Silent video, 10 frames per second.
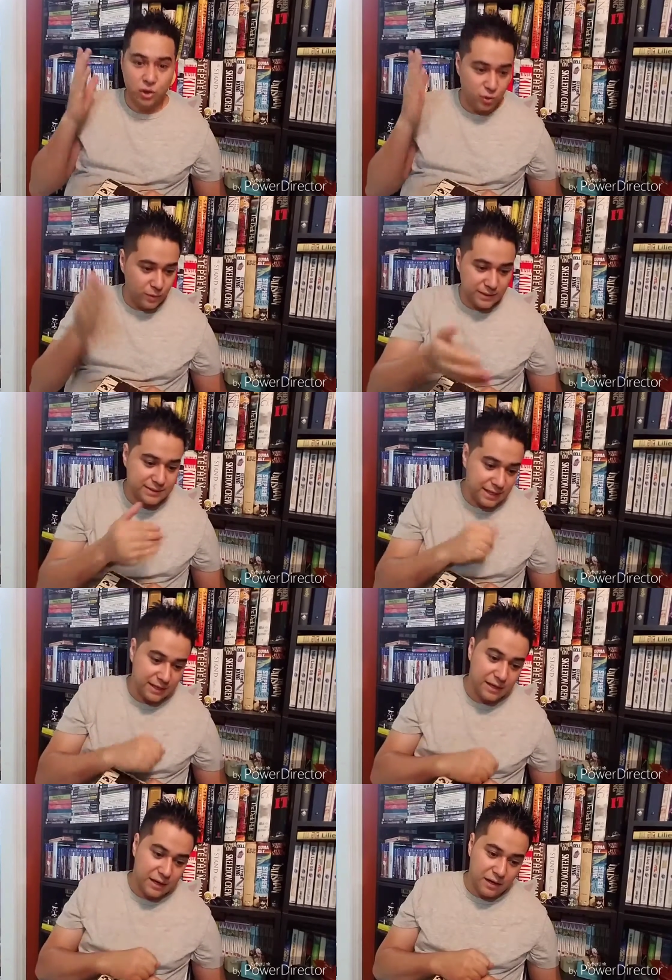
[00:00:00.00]
do i take
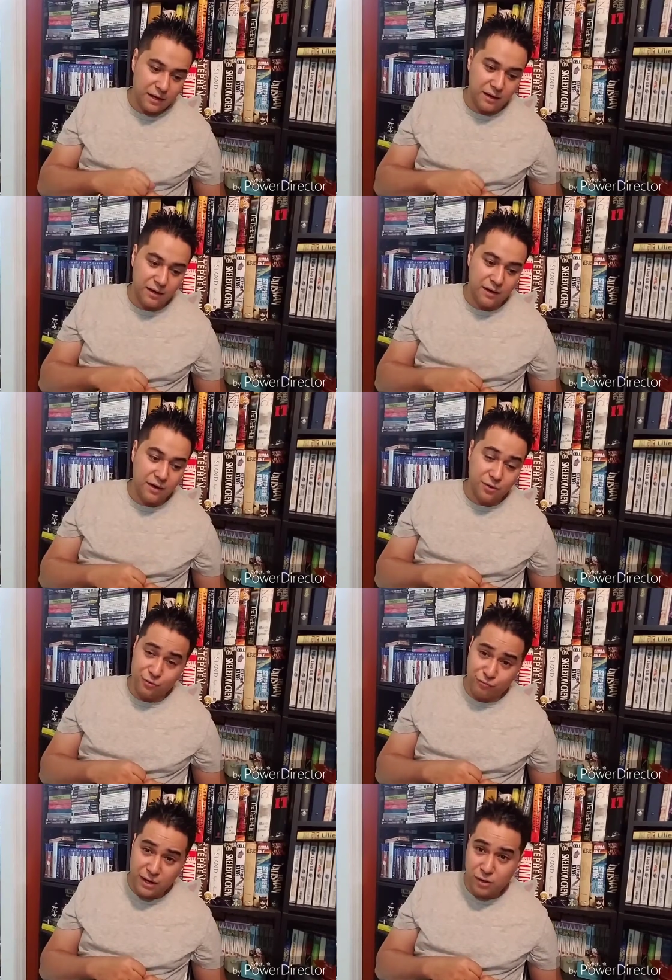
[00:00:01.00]
uh, the
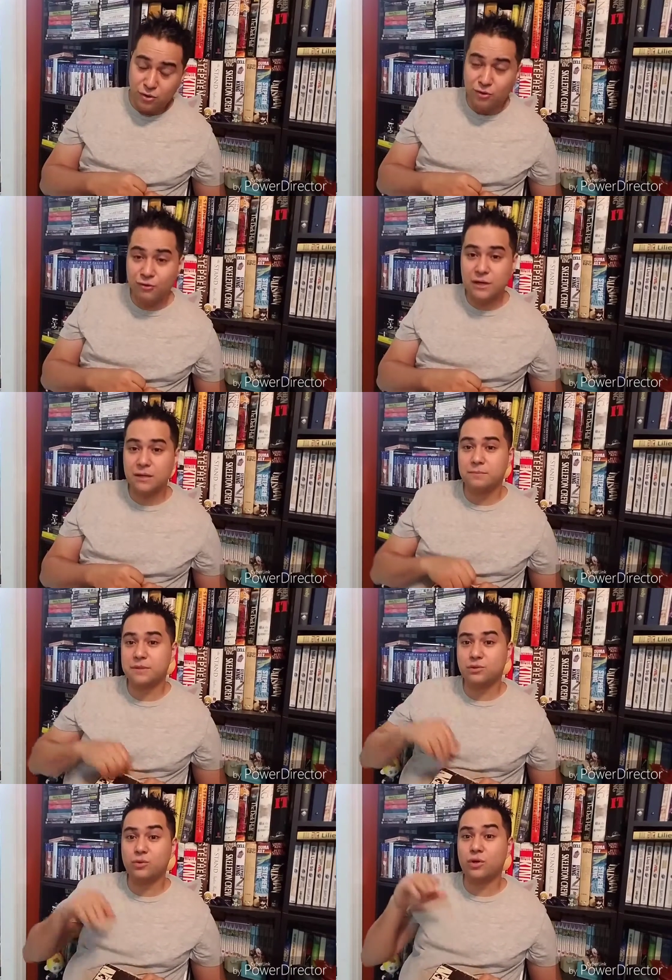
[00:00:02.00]
regular curriculum in
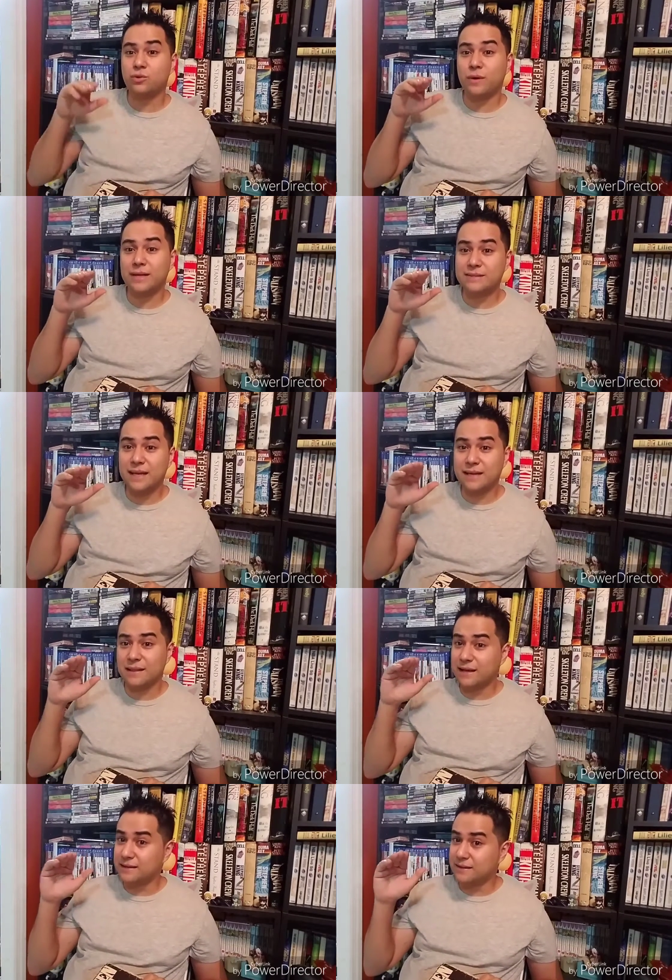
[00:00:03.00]
school or do i take
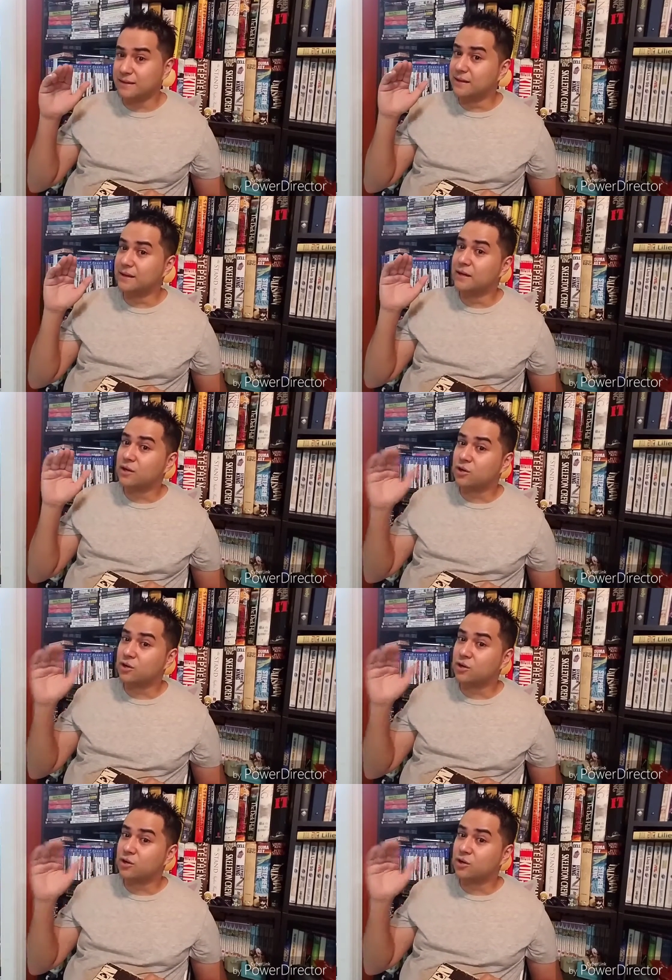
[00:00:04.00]
like the